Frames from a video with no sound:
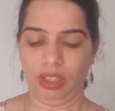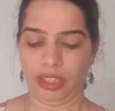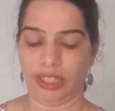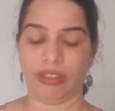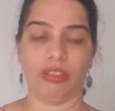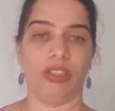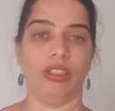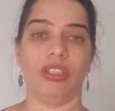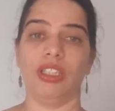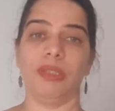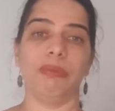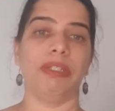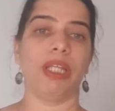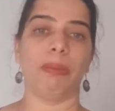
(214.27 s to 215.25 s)
Like the
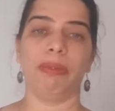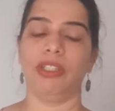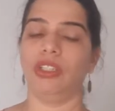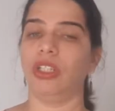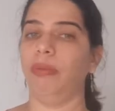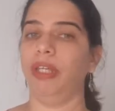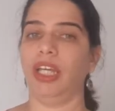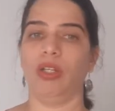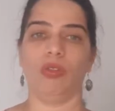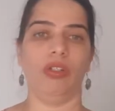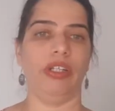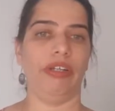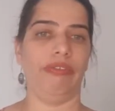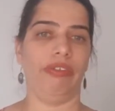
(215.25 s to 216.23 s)
Smita Punjabi, I
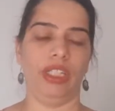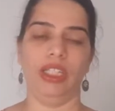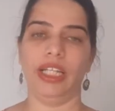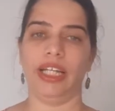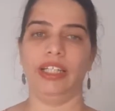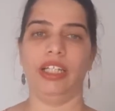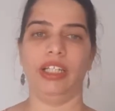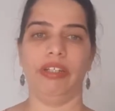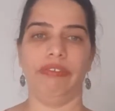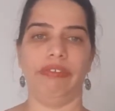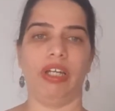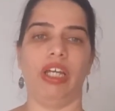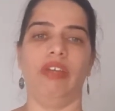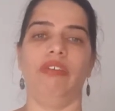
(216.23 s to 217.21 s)
could definitely
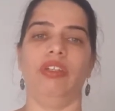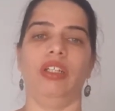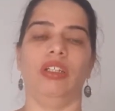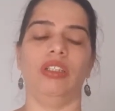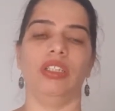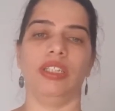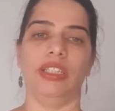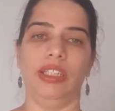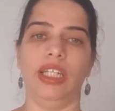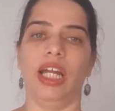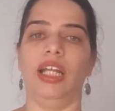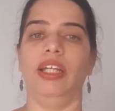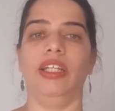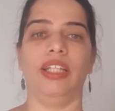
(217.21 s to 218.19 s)
identify with a Sindhi
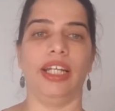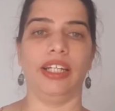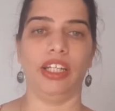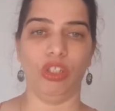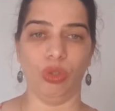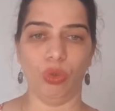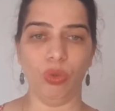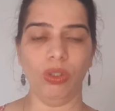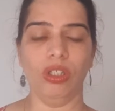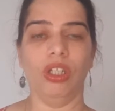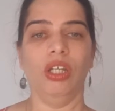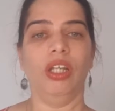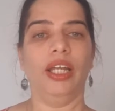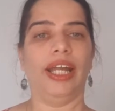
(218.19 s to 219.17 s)
auntie that I know,
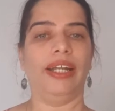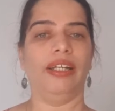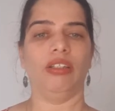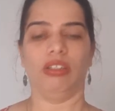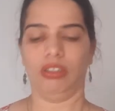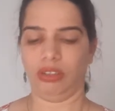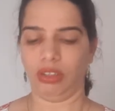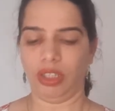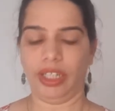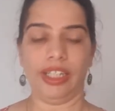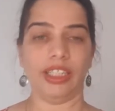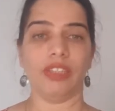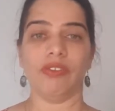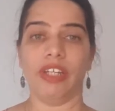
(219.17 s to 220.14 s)
and
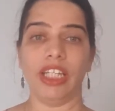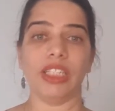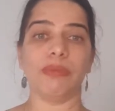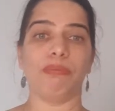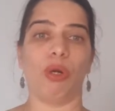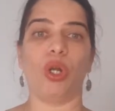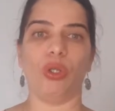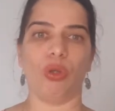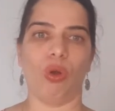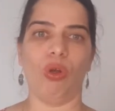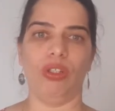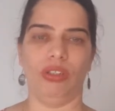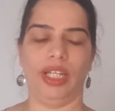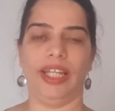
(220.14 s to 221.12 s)
it is very spot
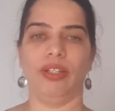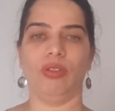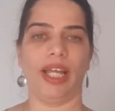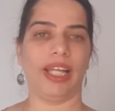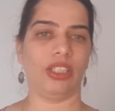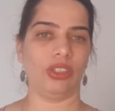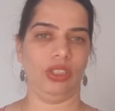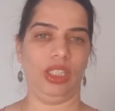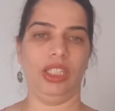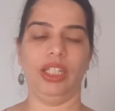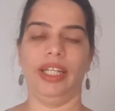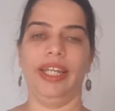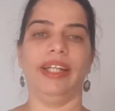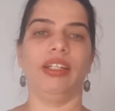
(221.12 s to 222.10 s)
on. I could actually
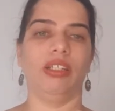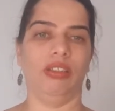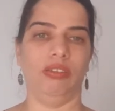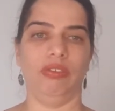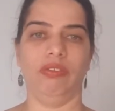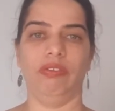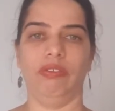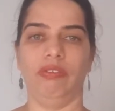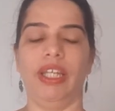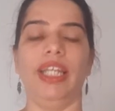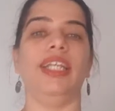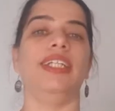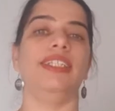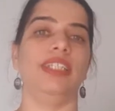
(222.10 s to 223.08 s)
connect
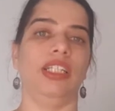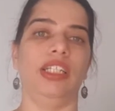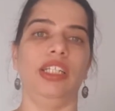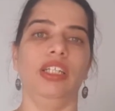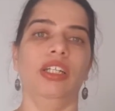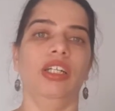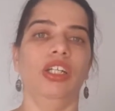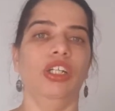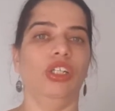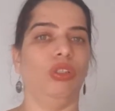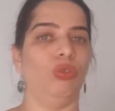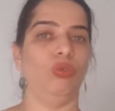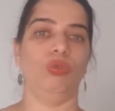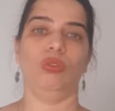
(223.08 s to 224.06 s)
very easily
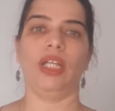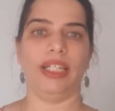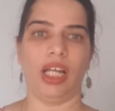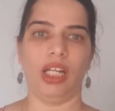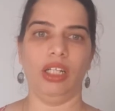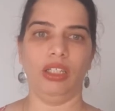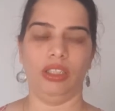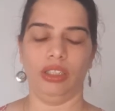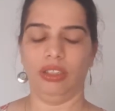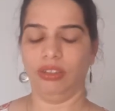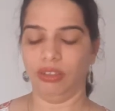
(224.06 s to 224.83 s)
to that auntie.